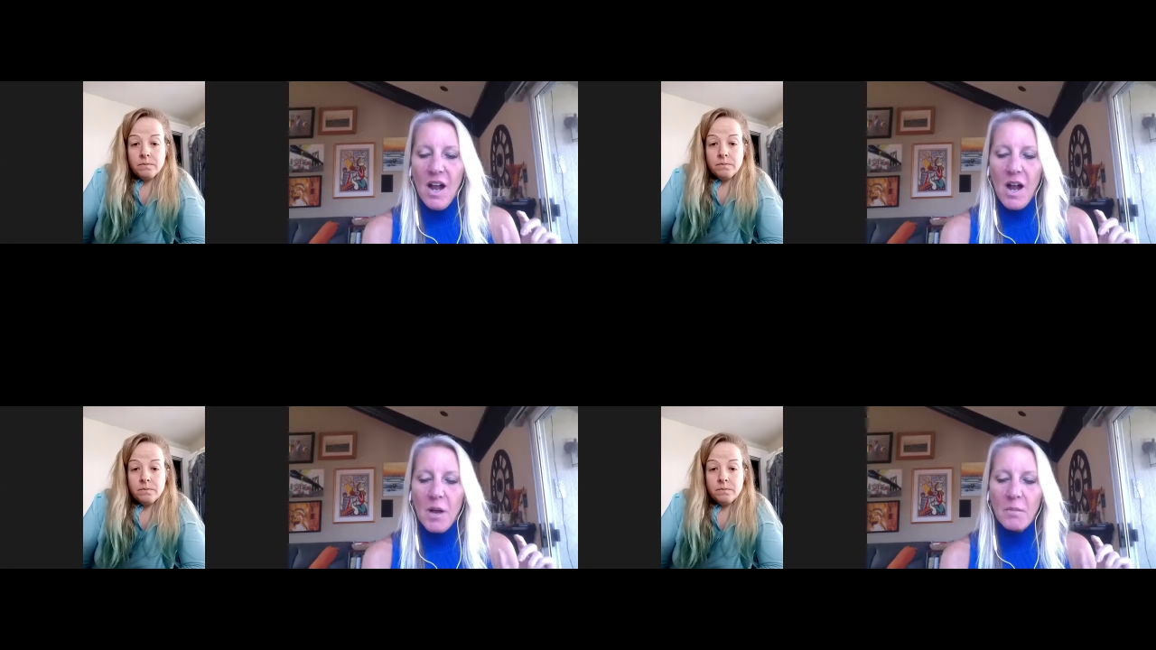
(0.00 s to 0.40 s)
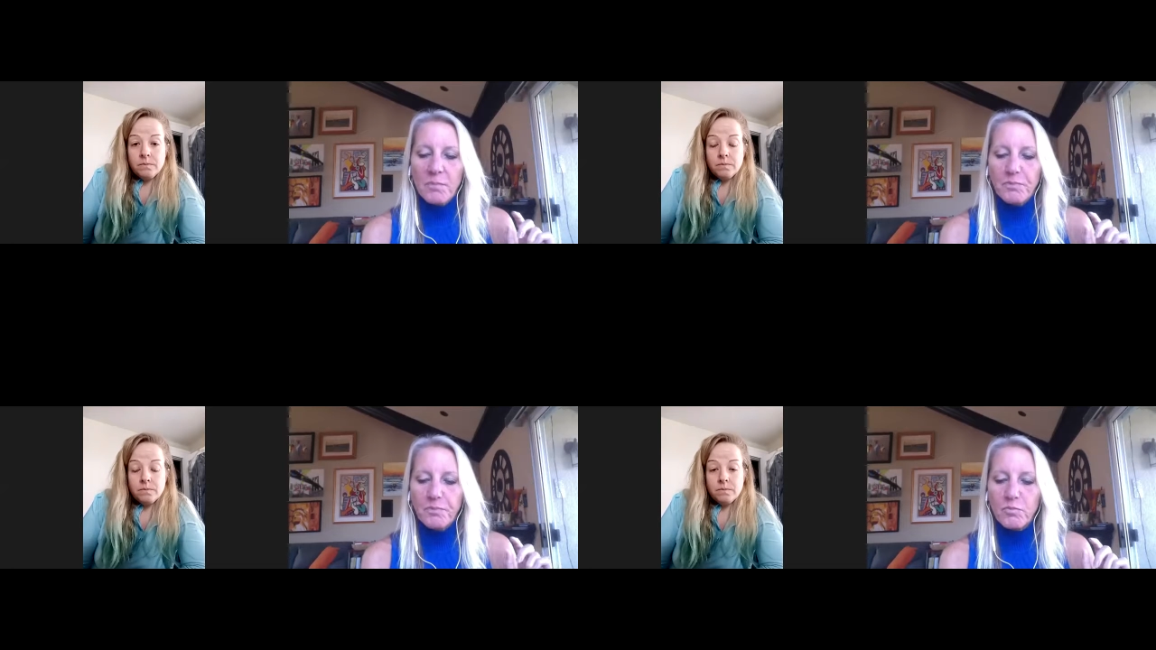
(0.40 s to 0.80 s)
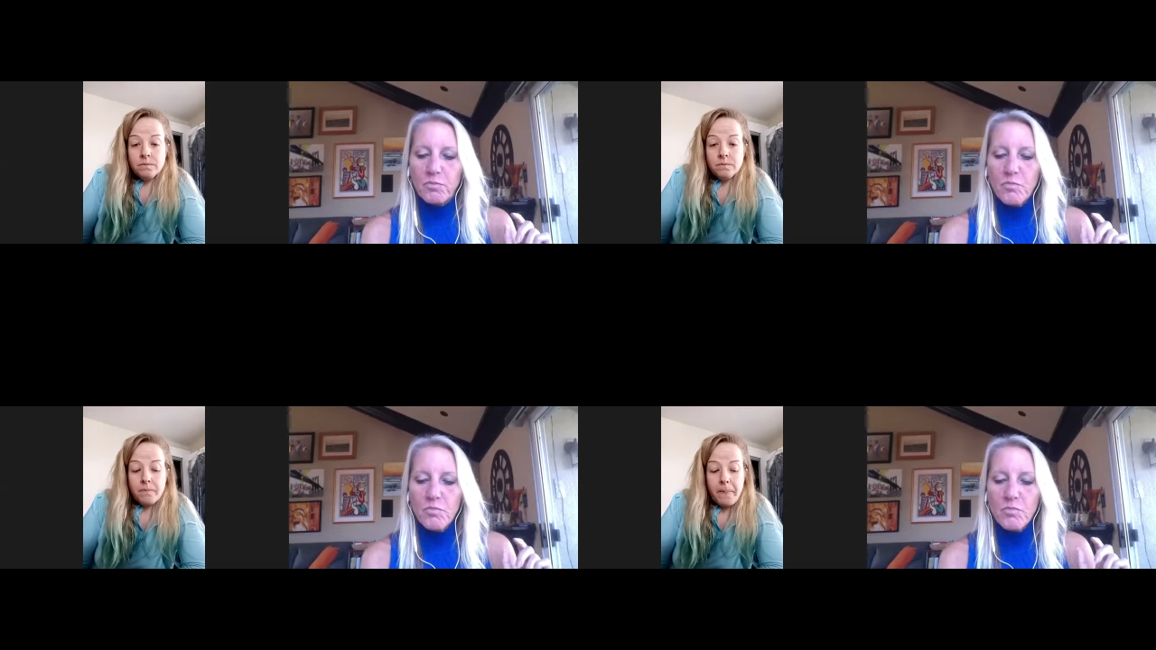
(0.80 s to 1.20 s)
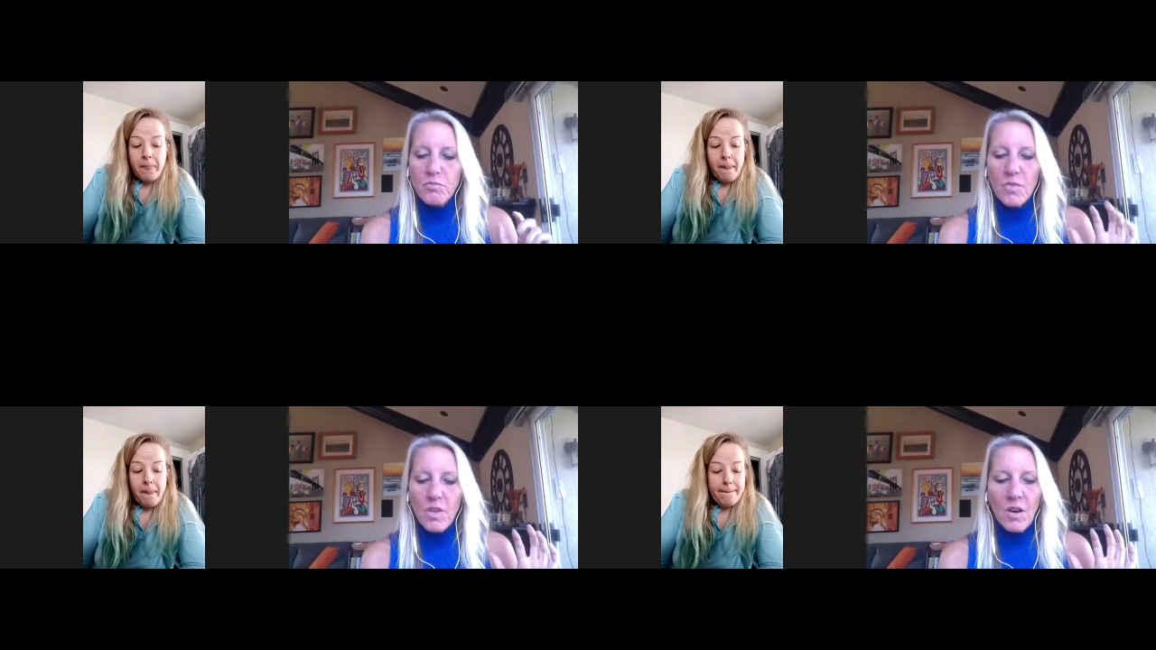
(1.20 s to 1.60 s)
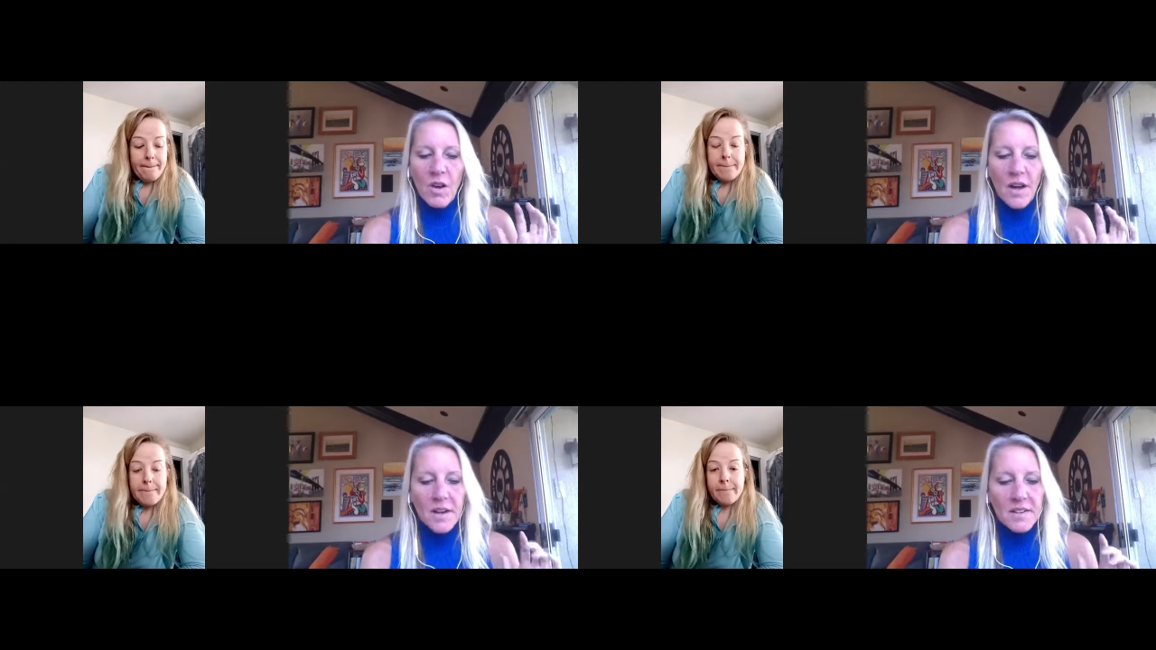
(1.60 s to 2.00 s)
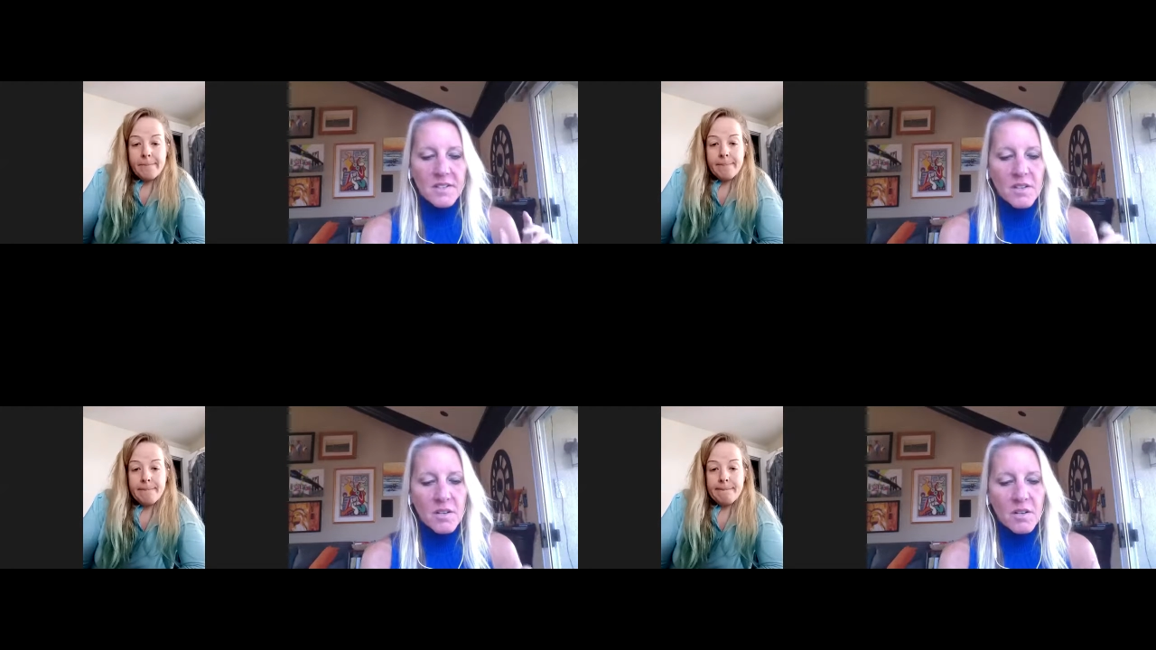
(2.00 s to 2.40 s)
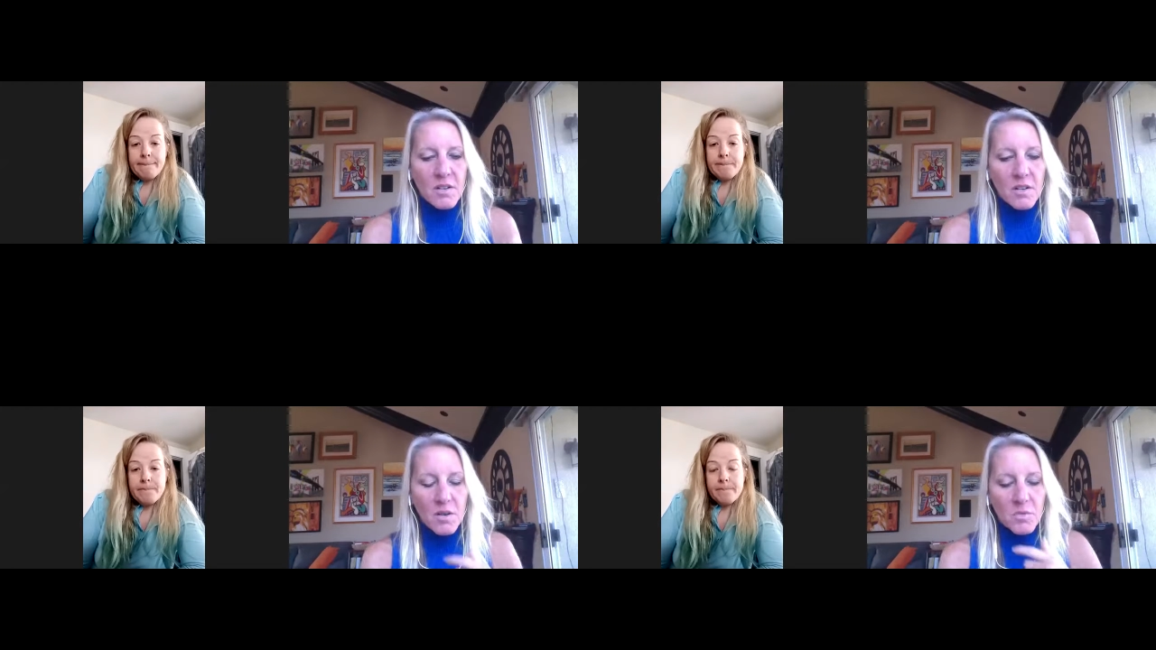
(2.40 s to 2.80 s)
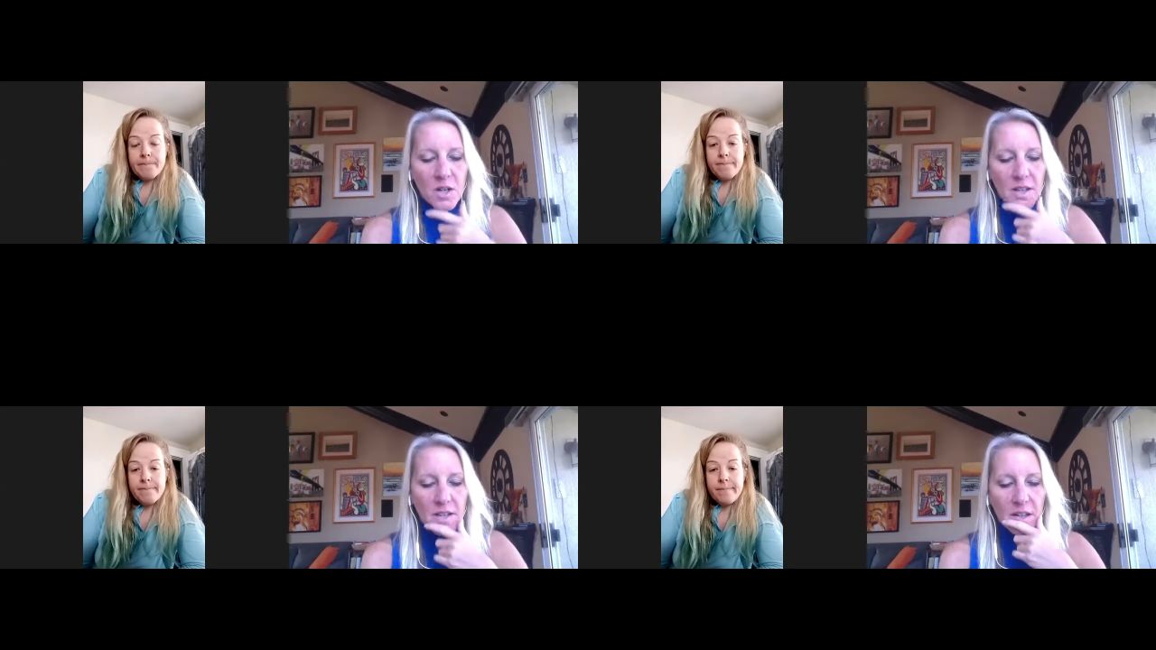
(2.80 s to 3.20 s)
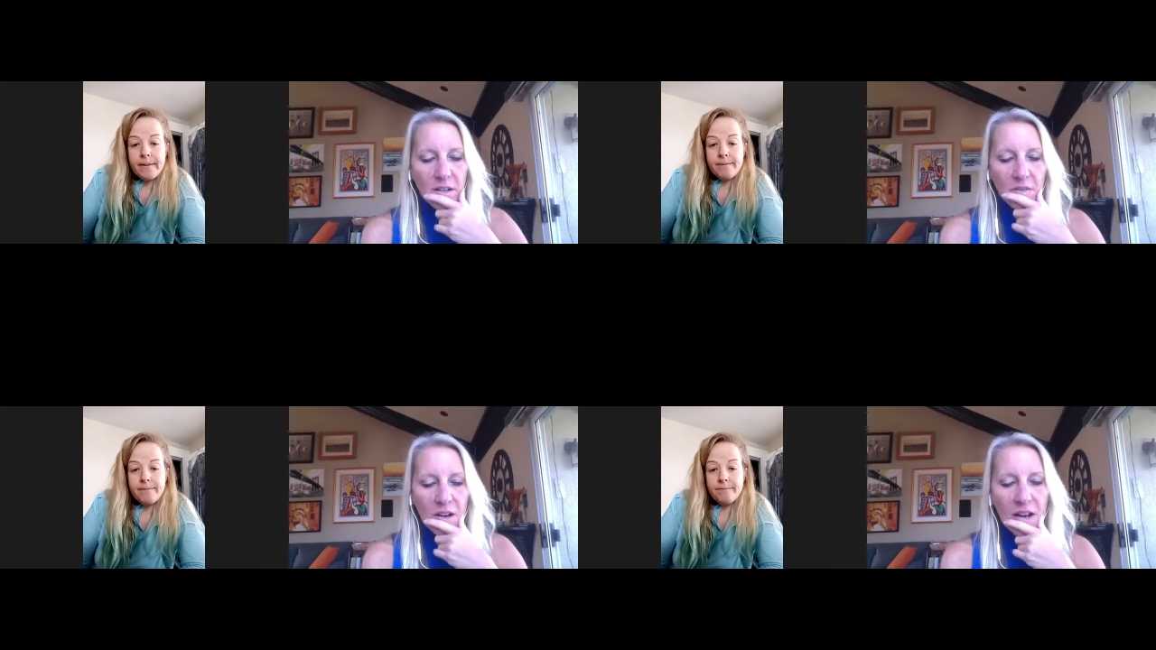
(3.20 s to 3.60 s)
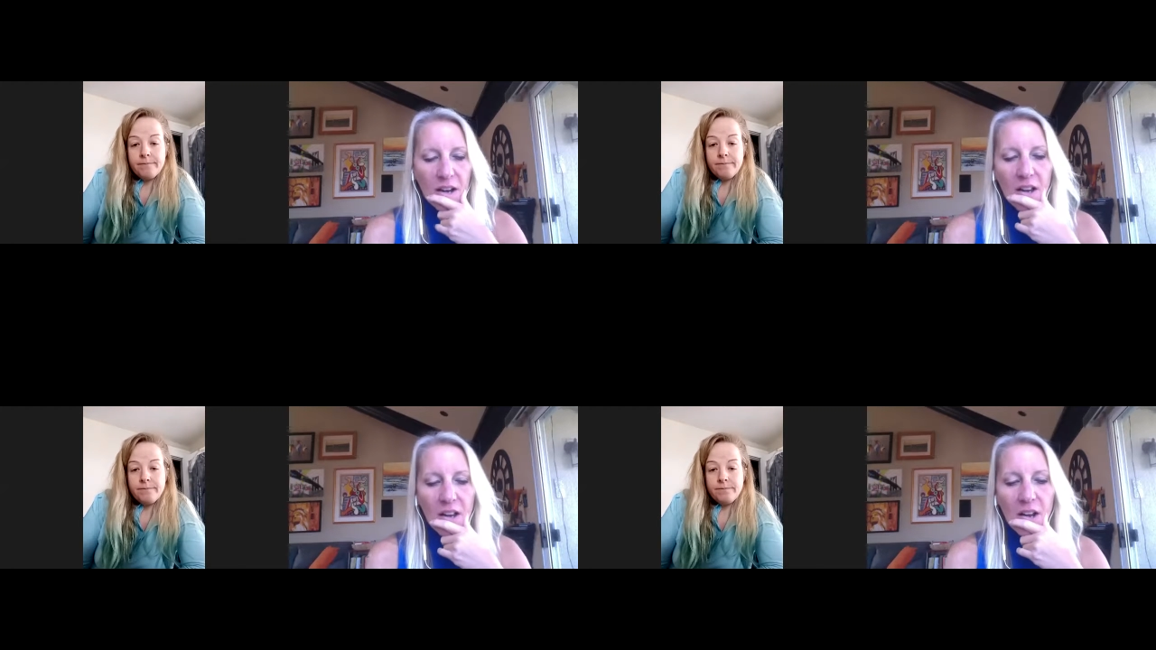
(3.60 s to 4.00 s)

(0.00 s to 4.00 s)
Speaker 1: all right. So I'm trying to think if I had,